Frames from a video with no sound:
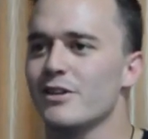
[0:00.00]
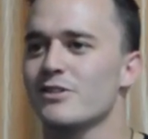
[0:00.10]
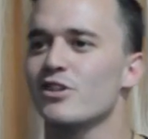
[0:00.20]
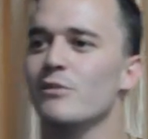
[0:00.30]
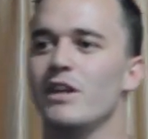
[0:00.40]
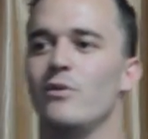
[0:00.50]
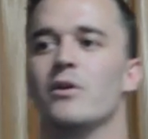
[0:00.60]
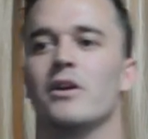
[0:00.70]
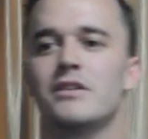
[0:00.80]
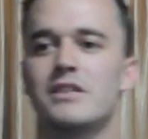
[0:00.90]
there are so many
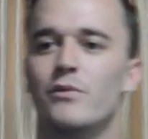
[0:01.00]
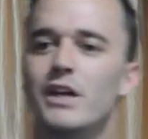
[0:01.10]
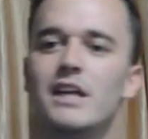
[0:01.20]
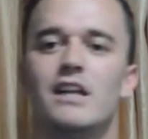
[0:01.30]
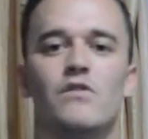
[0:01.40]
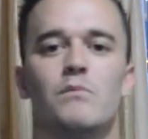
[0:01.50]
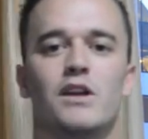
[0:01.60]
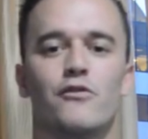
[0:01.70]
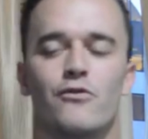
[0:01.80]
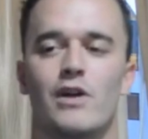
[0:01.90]
words that we can even
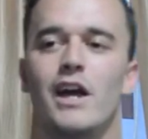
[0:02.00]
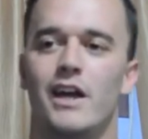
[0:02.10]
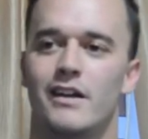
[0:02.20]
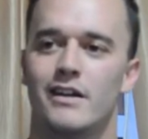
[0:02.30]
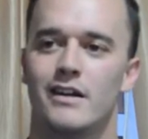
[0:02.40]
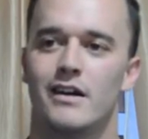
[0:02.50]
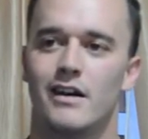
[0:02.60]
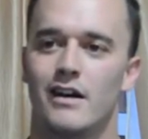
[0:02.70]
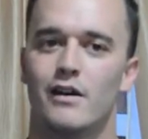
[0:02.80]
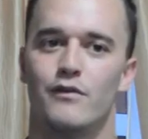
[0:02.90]
be afraid
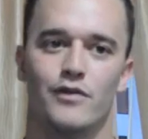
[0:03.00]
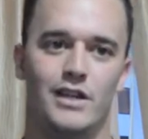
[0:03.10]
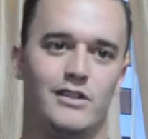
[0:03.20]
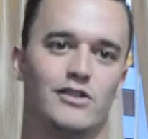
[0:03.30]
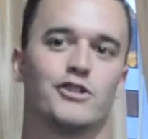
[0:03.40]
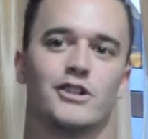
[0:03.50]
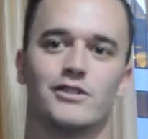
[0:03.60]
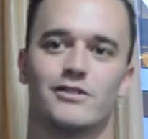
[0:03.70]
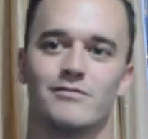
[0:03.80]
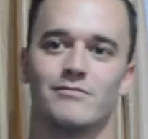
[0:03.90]
of in the church.